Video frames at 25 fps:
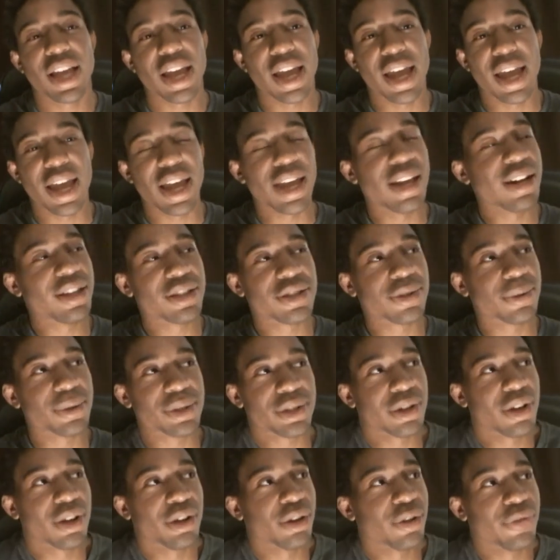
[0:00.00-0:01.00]
And it's a
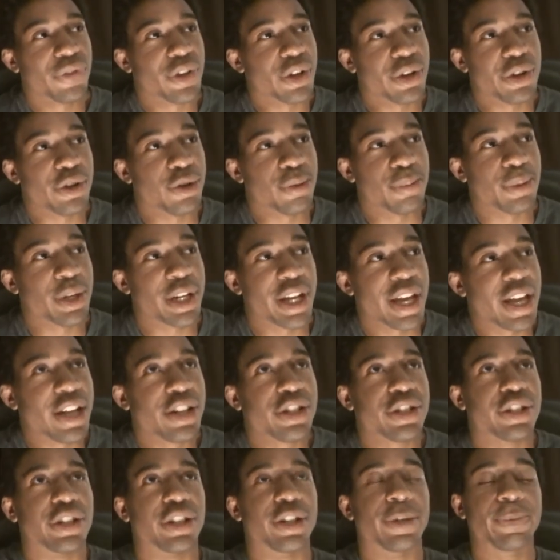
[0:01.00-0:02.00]
result of your human
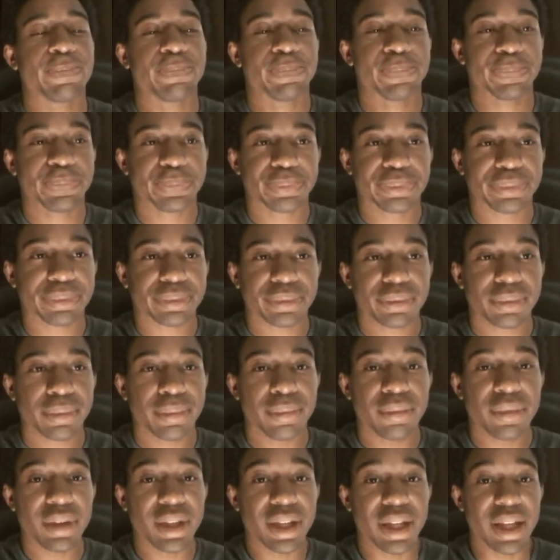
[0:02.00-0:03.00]
nature.
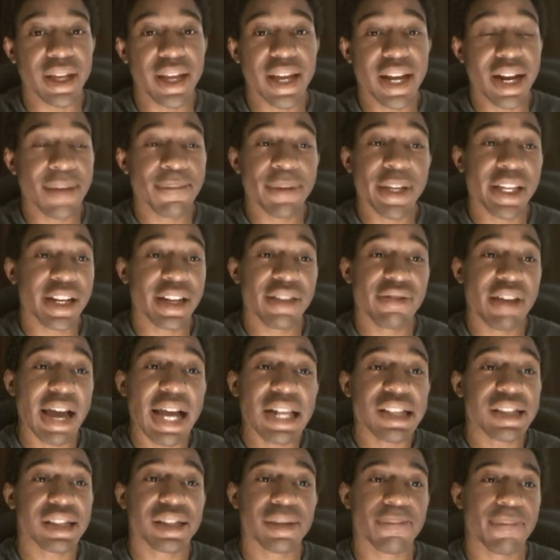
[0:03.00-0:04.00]
And I mean, and
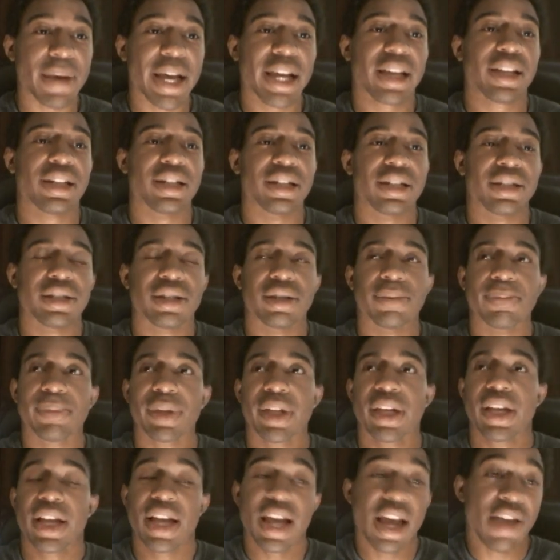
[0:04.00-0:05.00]
that's the mechanism,
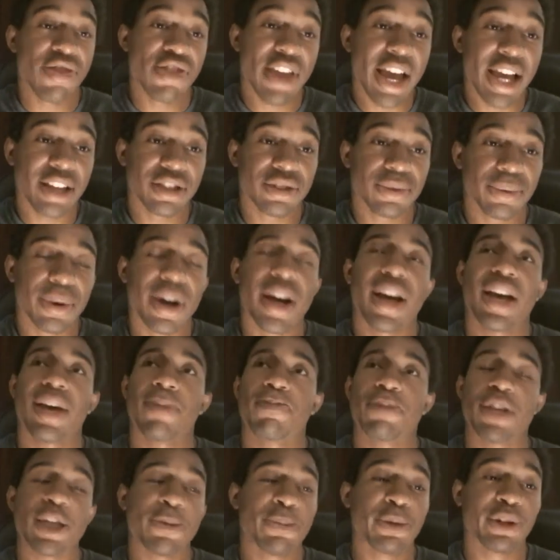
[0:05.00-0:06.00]
and that's
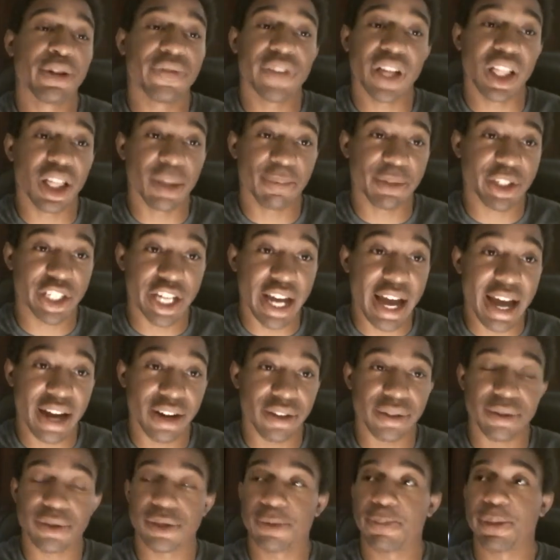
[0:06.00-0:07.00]
why people develop
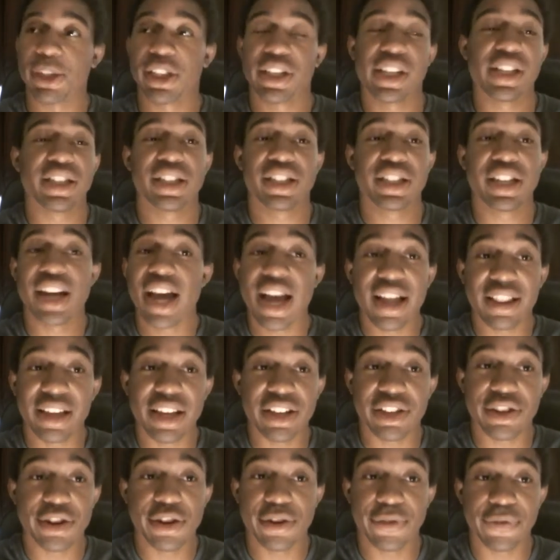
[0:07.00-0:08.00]
shadows, because it's not
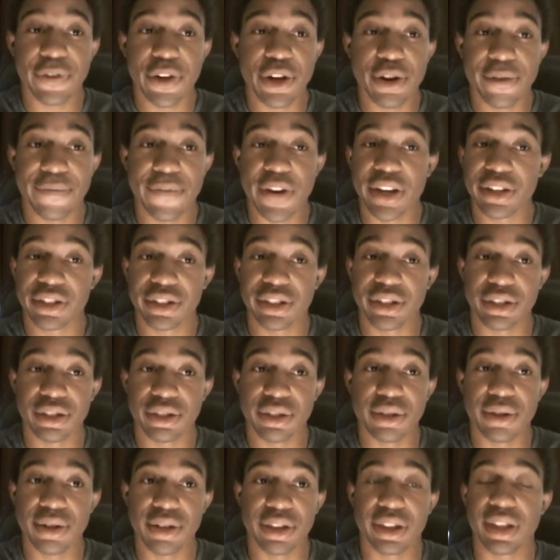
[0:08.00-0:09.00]
like your inferior function
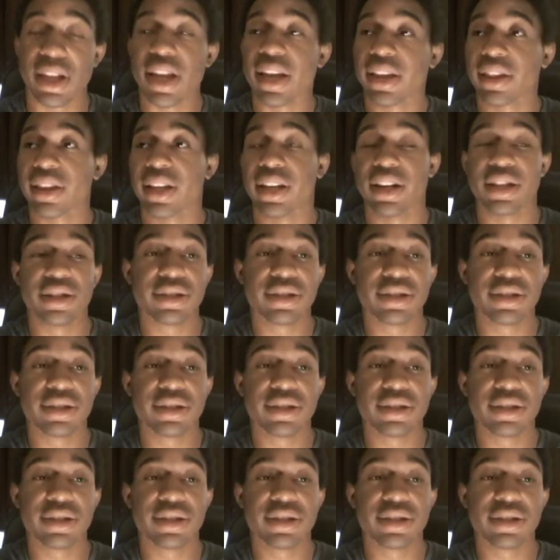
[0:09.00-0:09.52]
is the only thing that